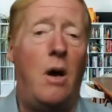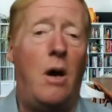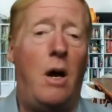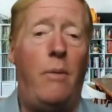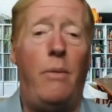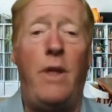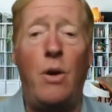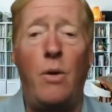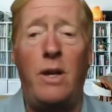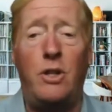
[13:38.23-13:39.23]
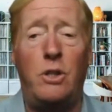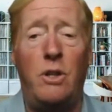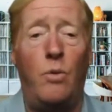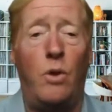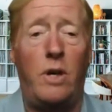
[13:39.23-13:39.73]
They're
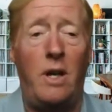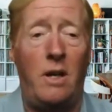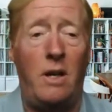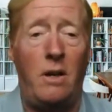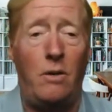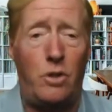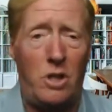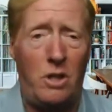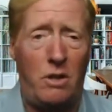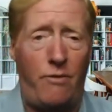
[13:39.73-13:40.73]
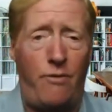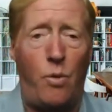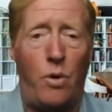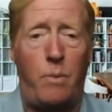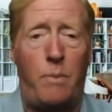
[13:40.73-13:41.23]
initially working, and you see the
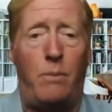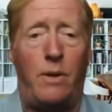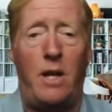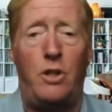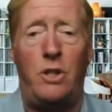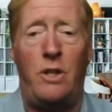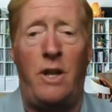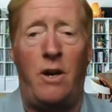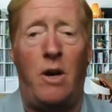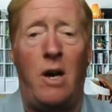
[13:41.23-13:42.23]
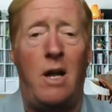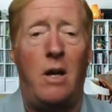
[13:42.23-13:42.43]
fourth publication there,